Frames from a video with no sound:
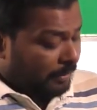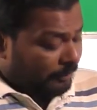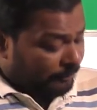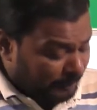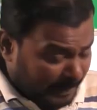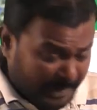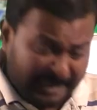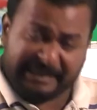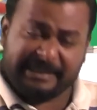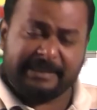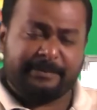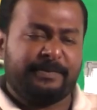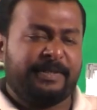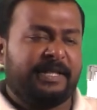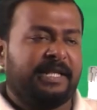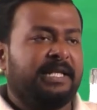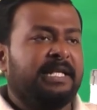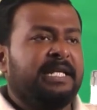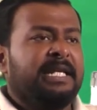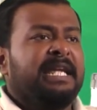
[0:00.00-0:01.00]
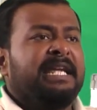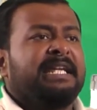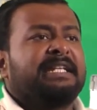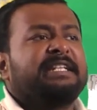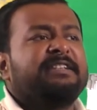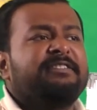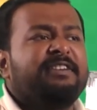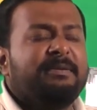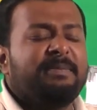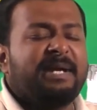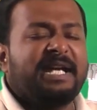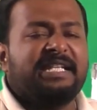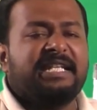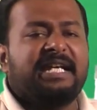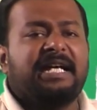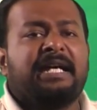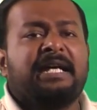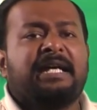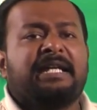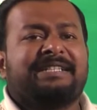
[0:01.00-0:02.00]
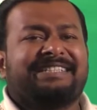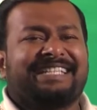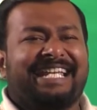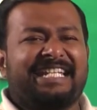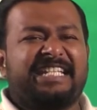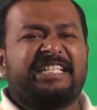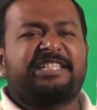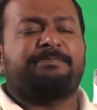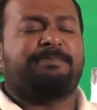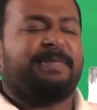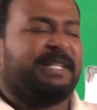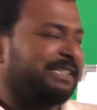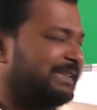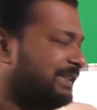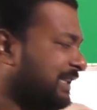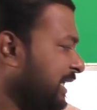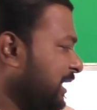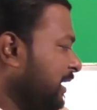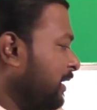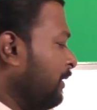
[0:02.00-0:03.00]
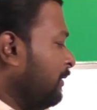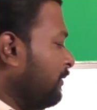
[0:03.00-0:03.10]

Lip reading: principle given by the scientist Pascal,